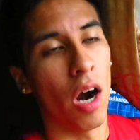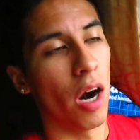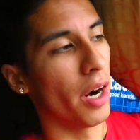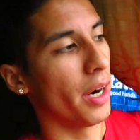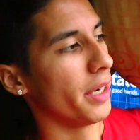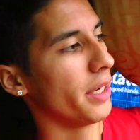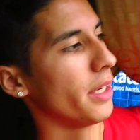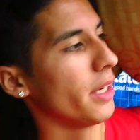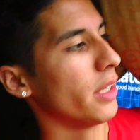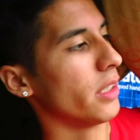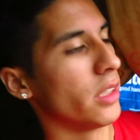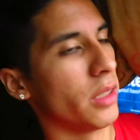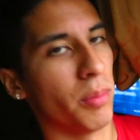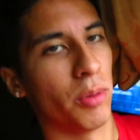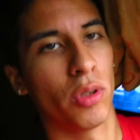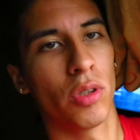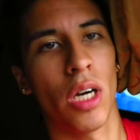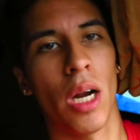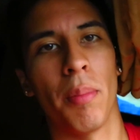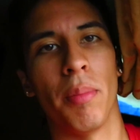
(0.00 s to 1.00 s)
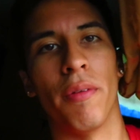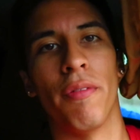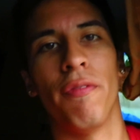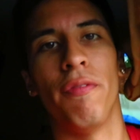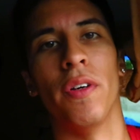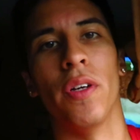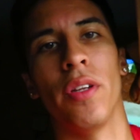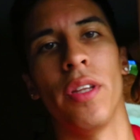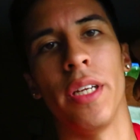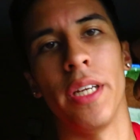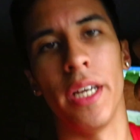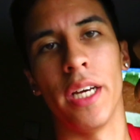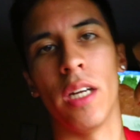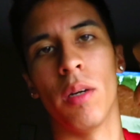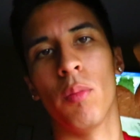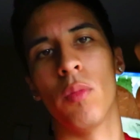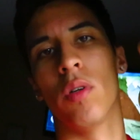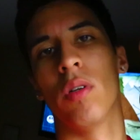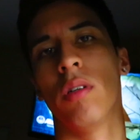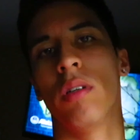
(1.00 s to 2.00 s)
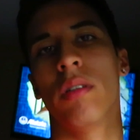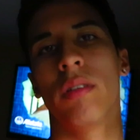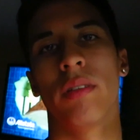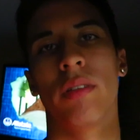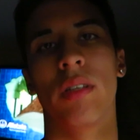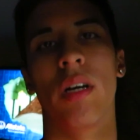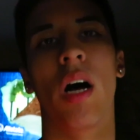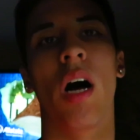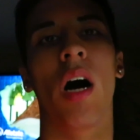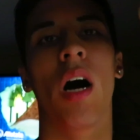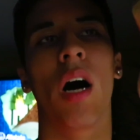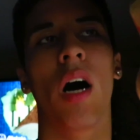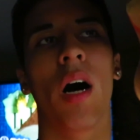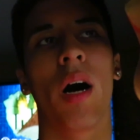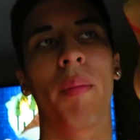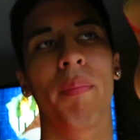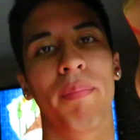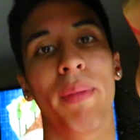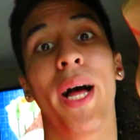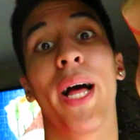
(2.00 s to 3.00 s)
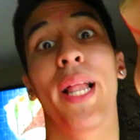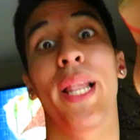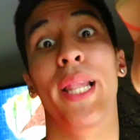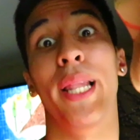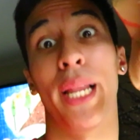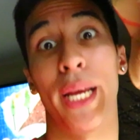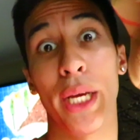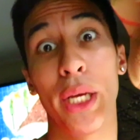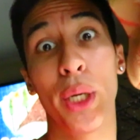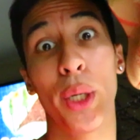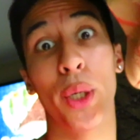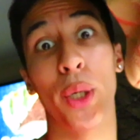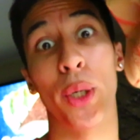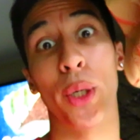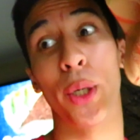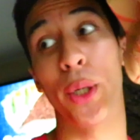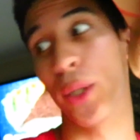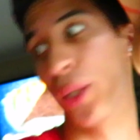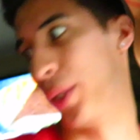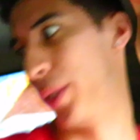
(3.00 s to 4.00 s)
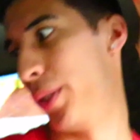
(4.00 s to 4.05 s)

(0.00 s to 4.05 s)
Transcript: Alright, yeah, subscribe to Filthy Animal. Um, later.